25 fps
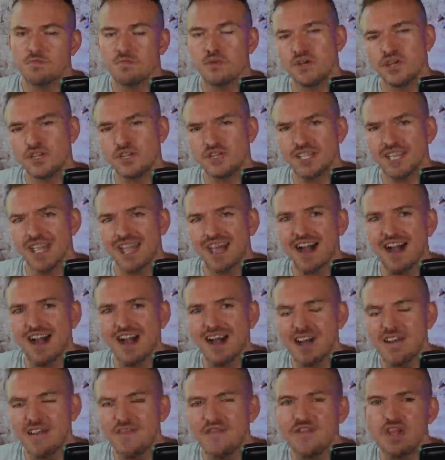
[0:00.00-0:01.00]
Personally,
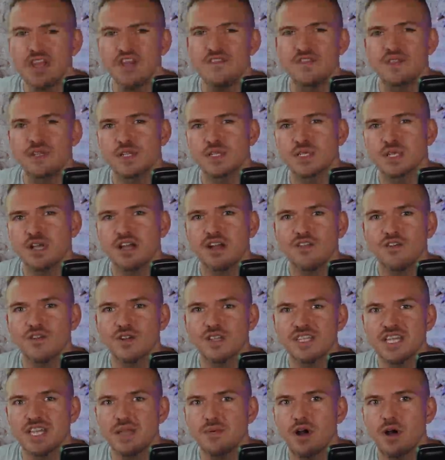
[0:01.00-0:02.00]
I favor the
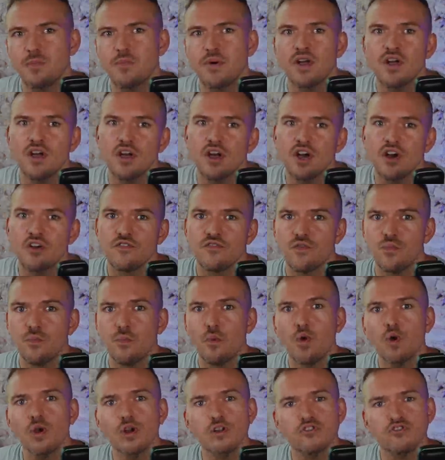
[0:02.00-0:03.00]
Psylocke team-up for
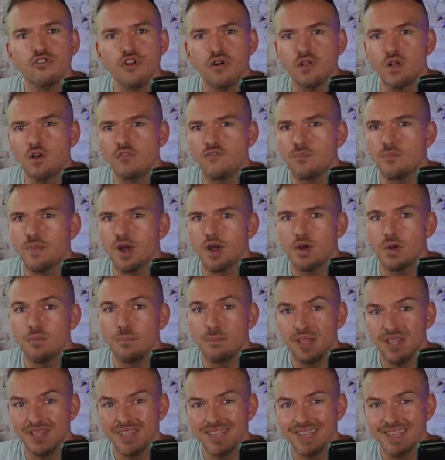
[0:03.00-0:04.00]
more control over my own
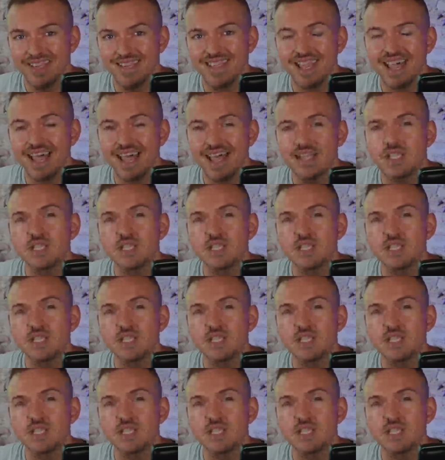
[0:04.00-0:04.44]
abilities and